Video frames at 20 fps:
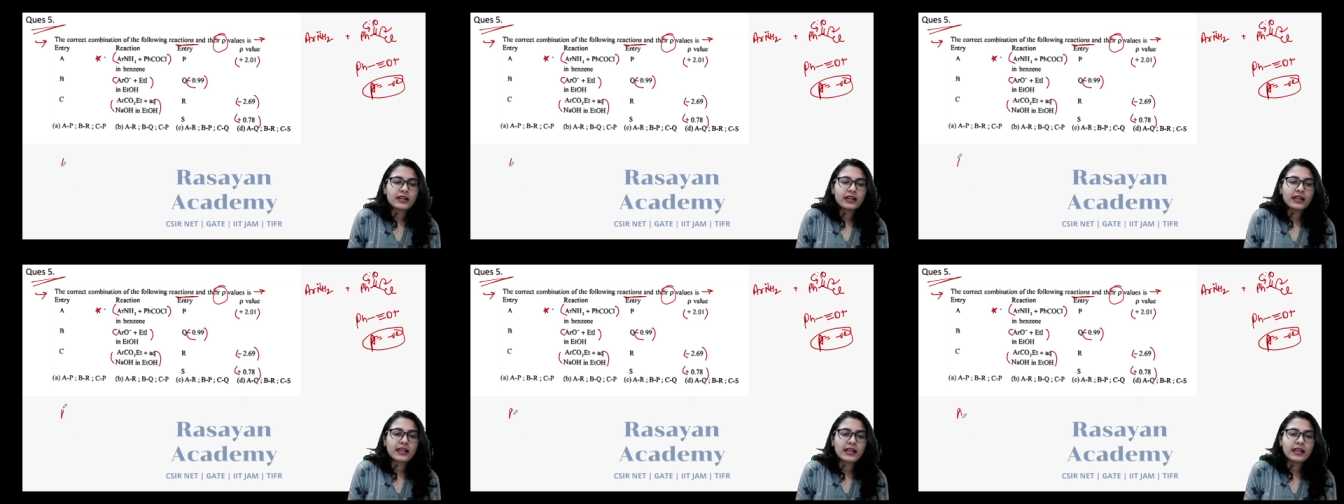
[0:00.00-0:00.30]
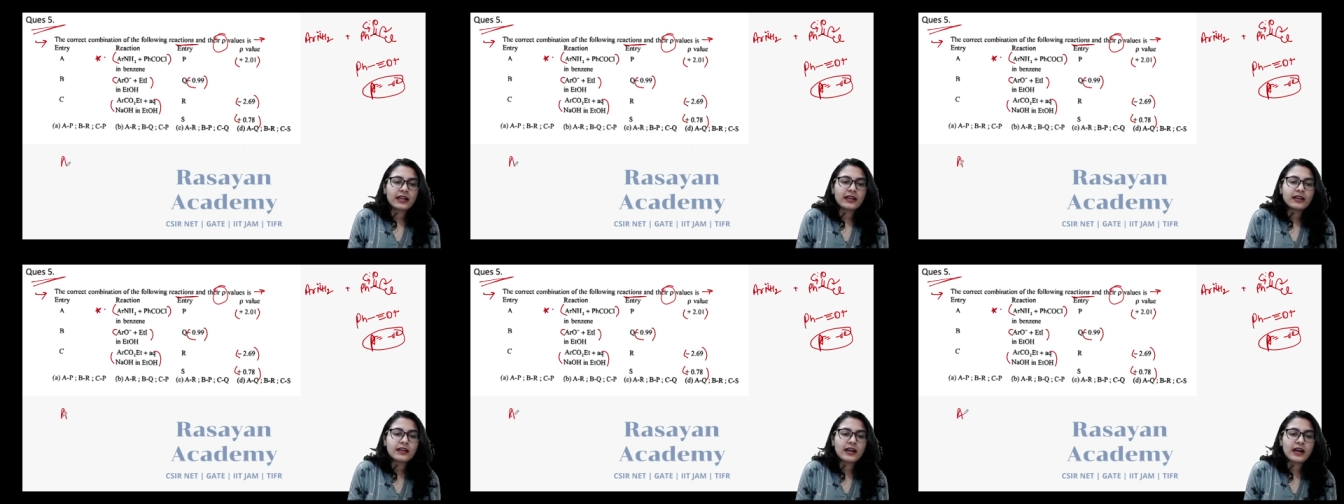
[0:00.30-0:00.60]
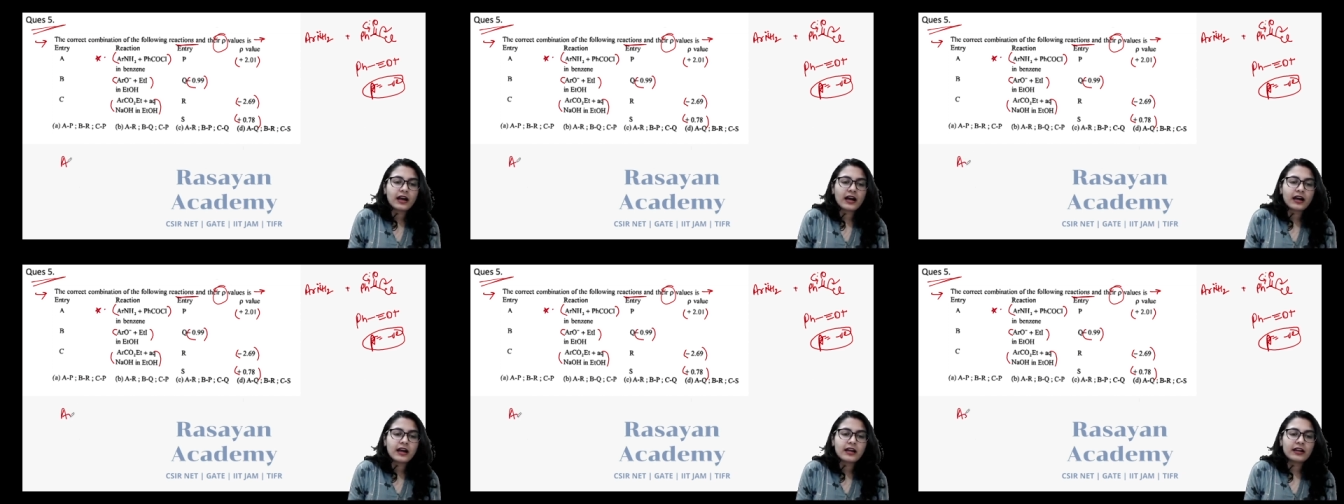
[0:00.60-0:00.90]
A
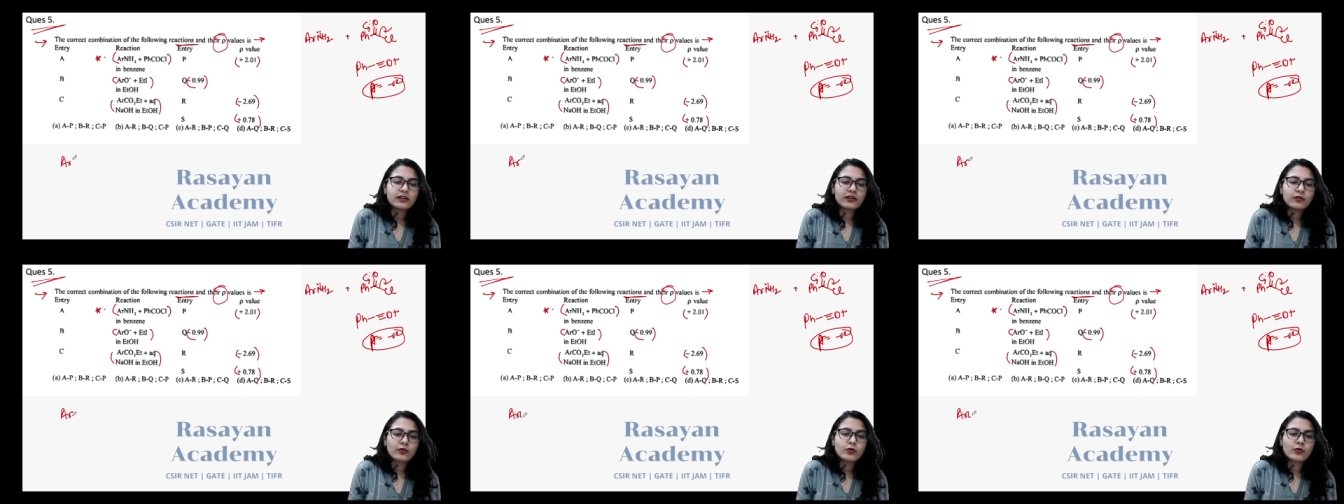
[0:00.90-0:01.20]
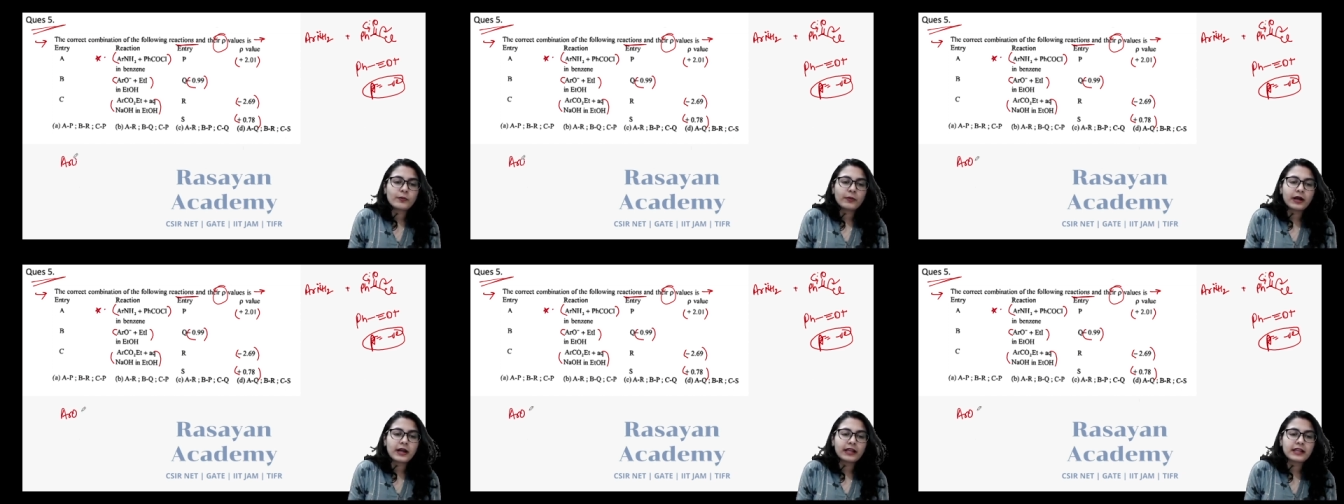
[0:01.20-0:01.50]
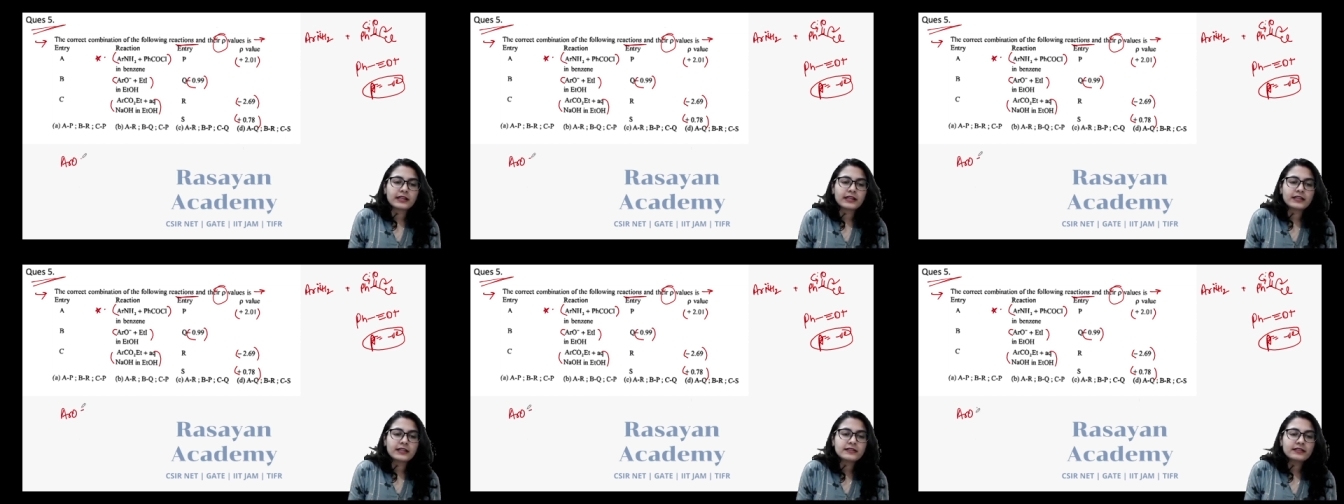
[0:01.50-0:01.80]
R O
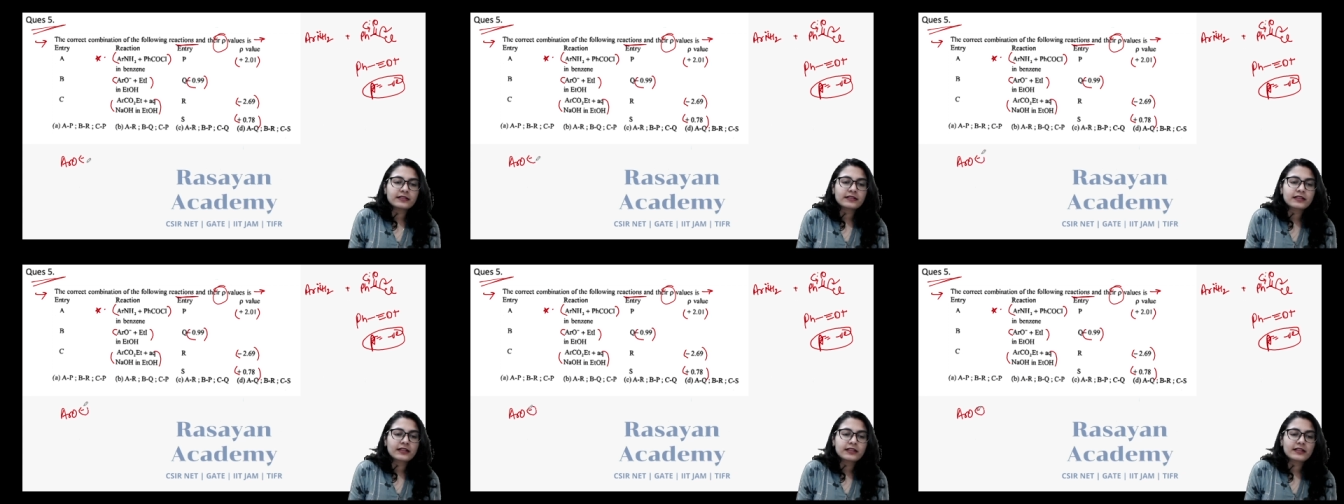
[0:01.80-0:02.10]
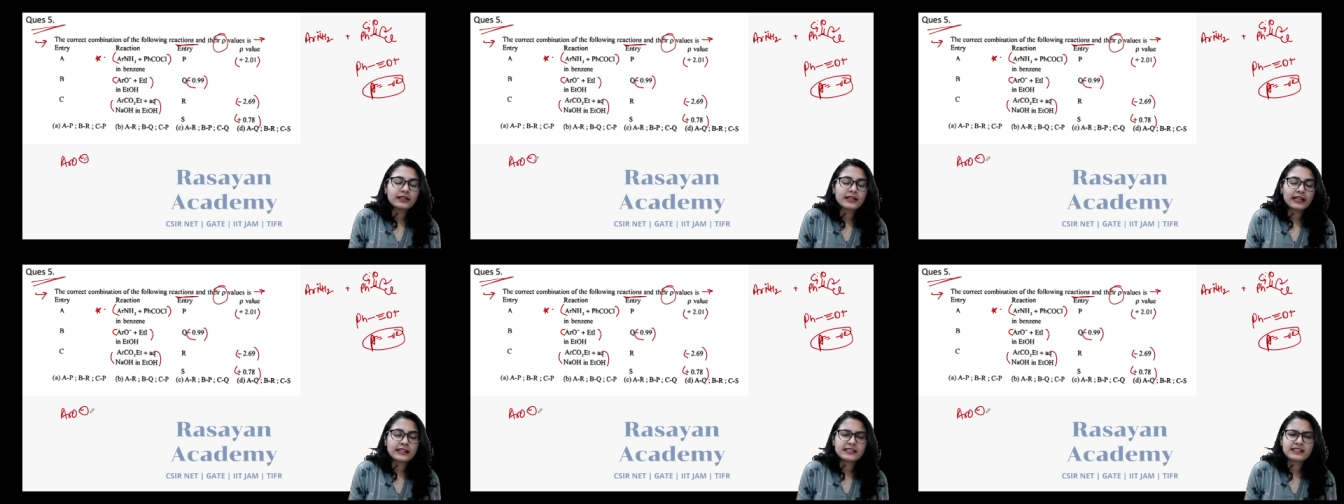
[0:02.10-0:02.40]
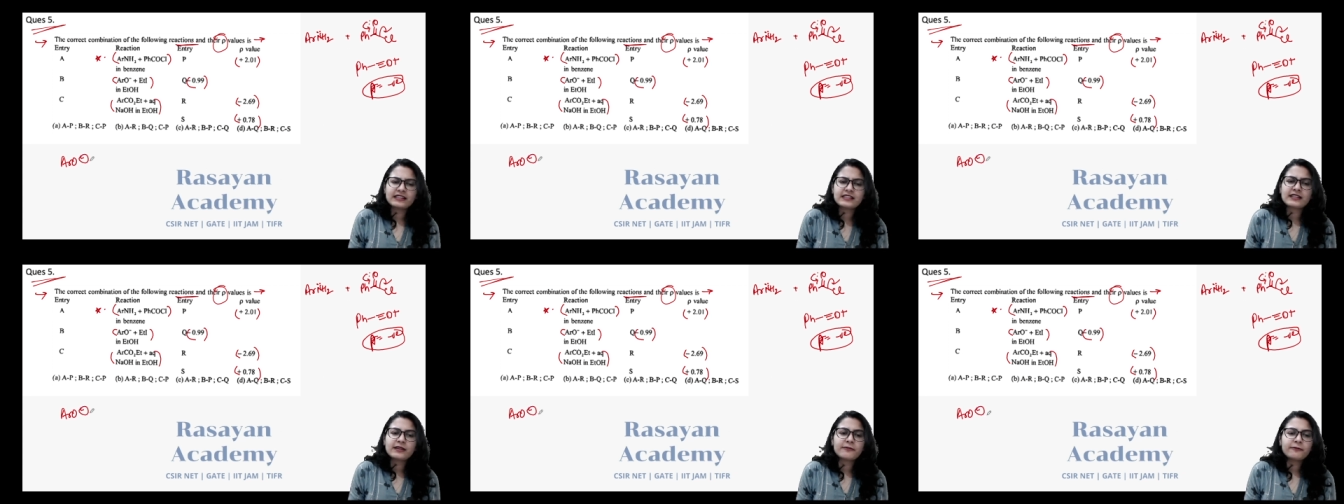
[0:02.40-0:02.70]
minus, let's
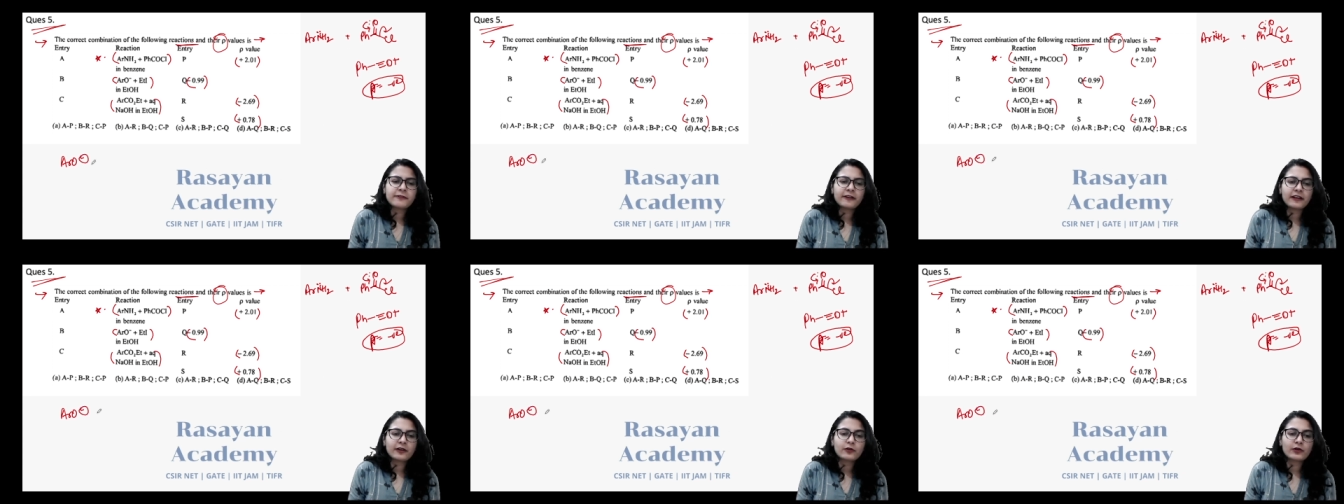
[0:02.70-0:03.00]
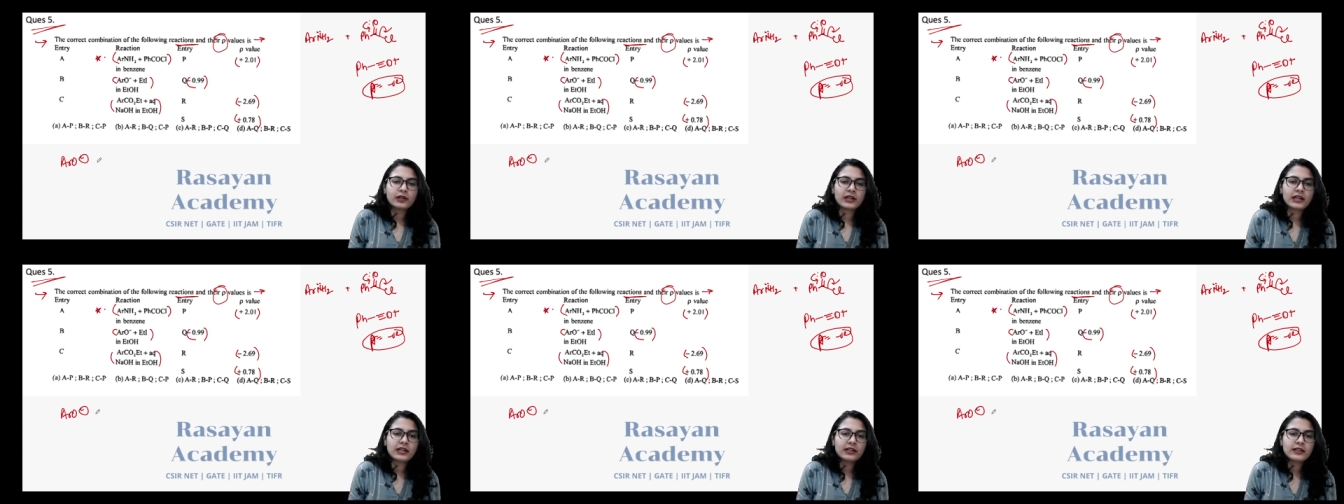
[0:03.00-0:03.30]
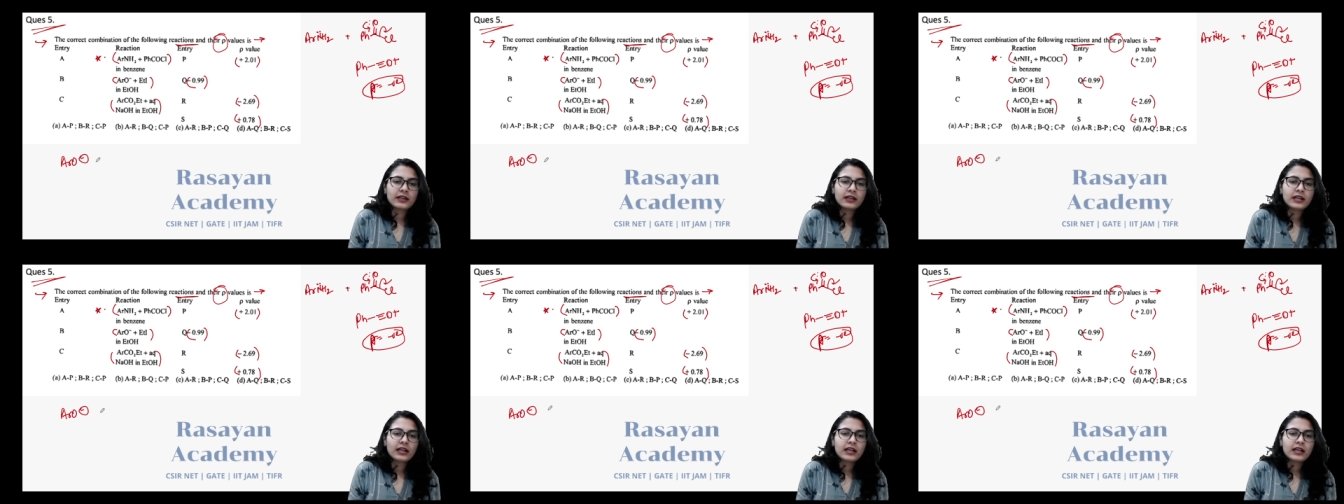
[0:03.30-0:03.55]
say some phenolate,